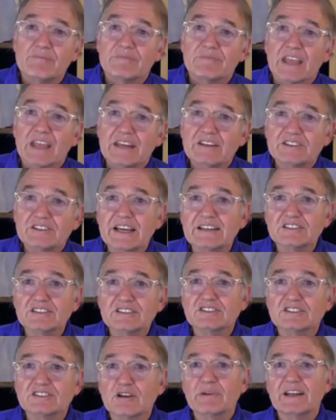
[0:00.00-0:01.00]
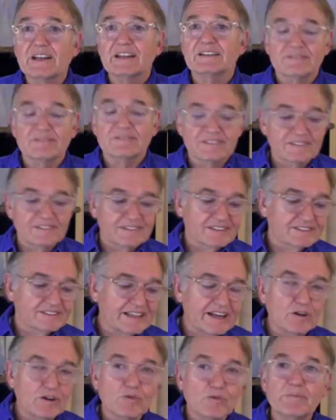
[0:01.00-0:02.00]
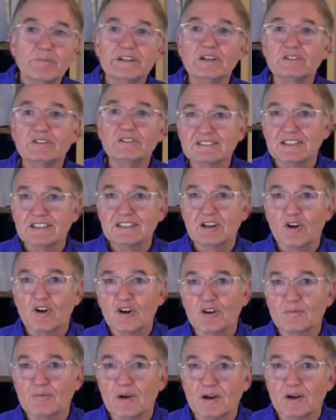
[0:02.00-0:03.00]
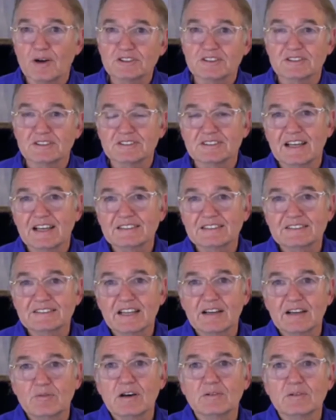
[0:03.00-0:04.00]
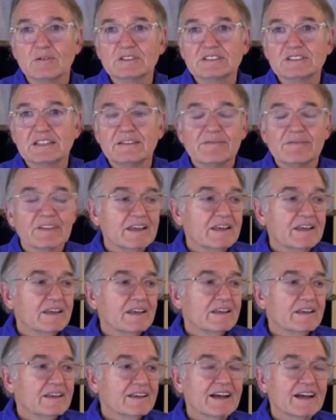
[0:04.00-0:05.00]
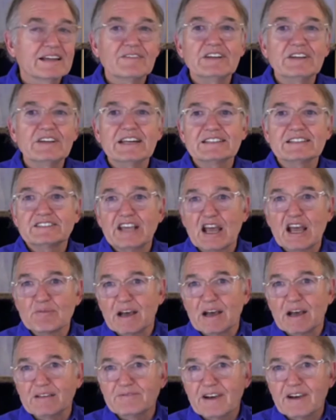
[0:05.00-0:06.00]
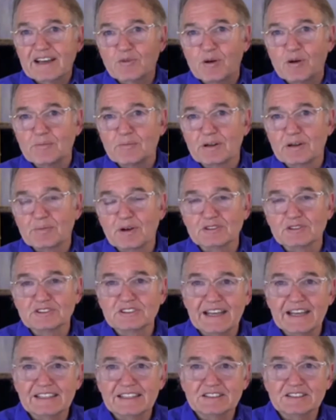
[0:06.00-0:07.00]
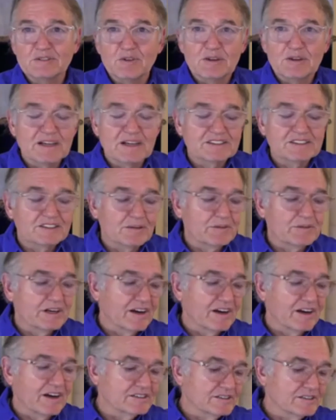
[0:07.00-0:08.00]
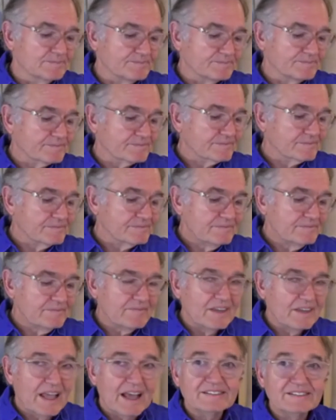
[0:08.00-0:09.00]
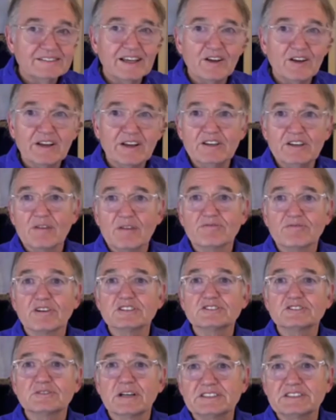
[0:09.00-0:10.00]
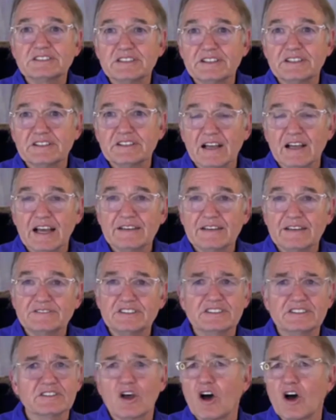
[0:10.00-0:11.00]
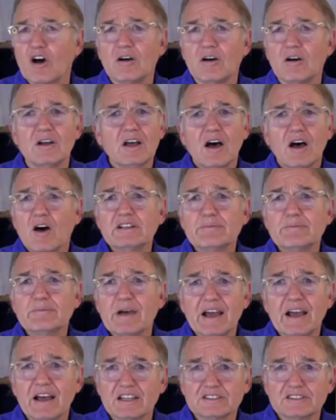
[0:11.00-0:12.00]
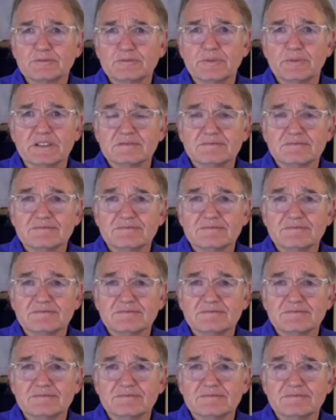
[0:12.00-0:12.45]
And you say to somebody, you say to a woman who doesn't know her emotions, I say, well, was it, I'll give you an example. I invite a woman up on stage in one of my seminars and I say, okay, you have frustration in your life? She says, oh, only my husband.